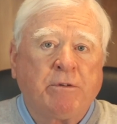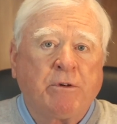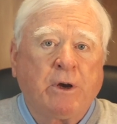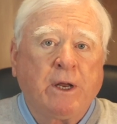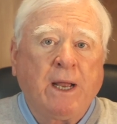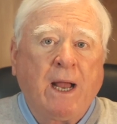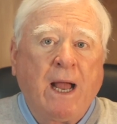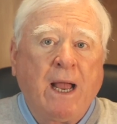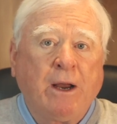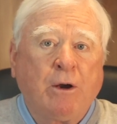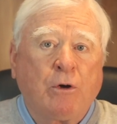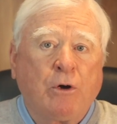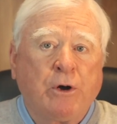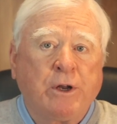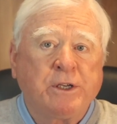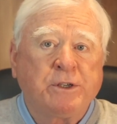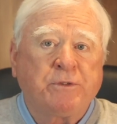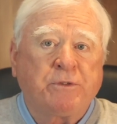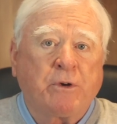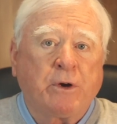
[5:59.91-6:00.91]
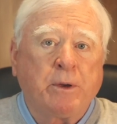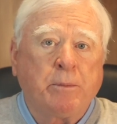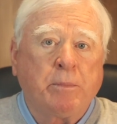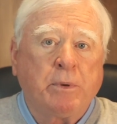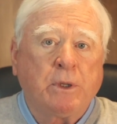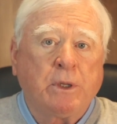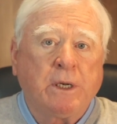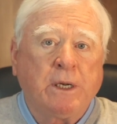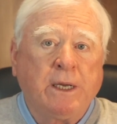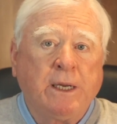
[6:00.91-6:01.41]
very high earnings
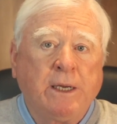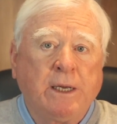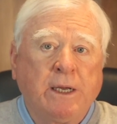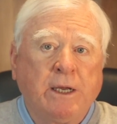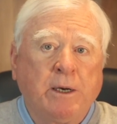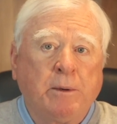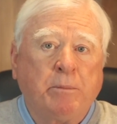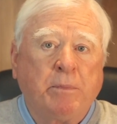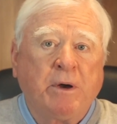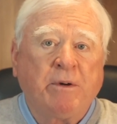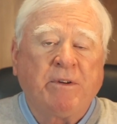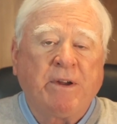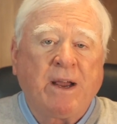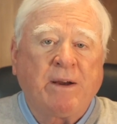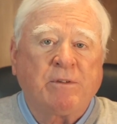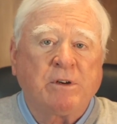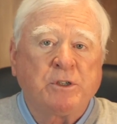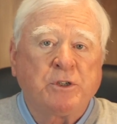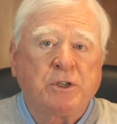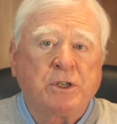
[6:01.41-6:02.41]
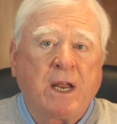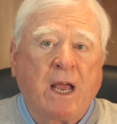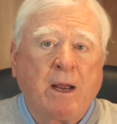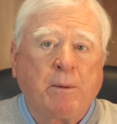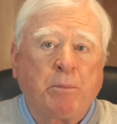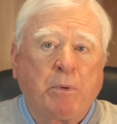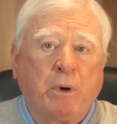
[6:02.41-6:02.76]
variability, and above average stock